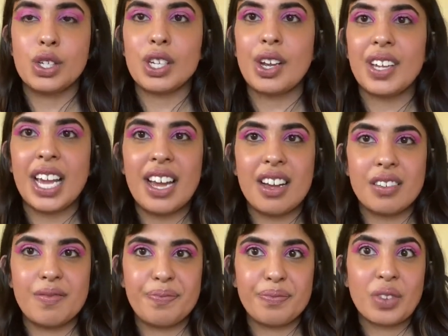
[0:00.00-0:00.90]
So yeah,
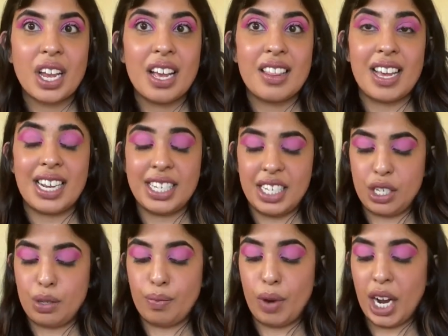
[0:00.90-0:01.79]
that
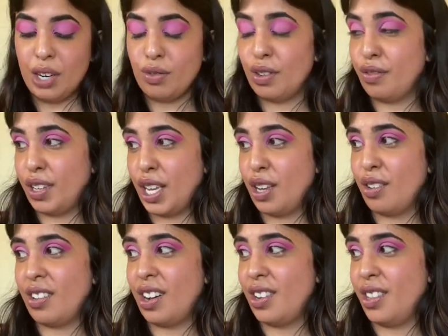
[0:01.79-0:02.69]
is my
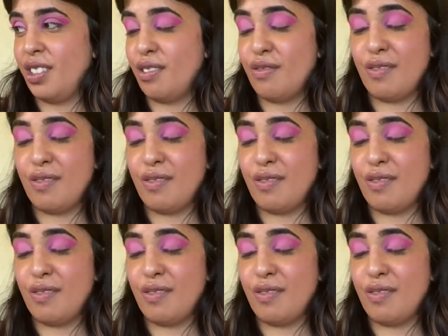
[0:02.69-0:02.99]
review on the